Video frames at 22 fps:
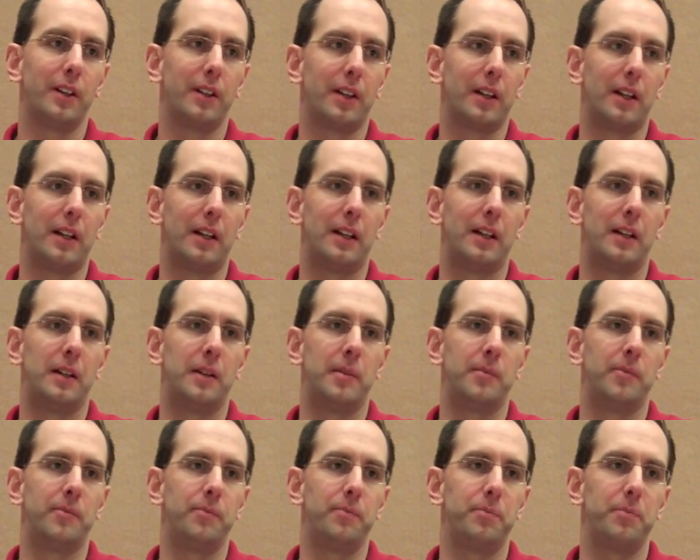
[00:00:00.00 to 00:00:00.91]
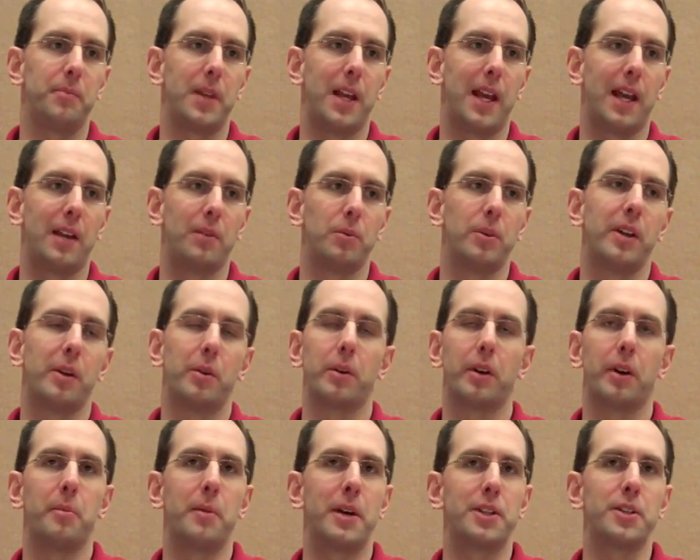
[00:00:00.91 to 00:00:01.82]
and we're
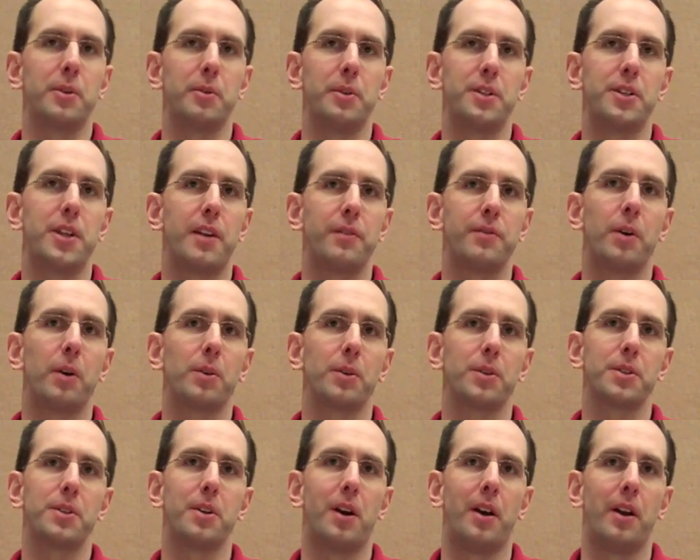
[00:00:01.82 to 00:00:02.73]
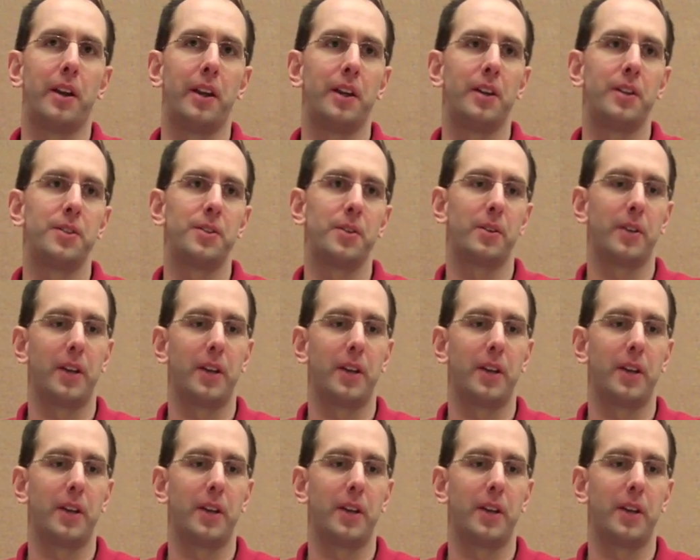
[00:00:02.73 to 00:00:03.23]
going to make sure we stay focused on is,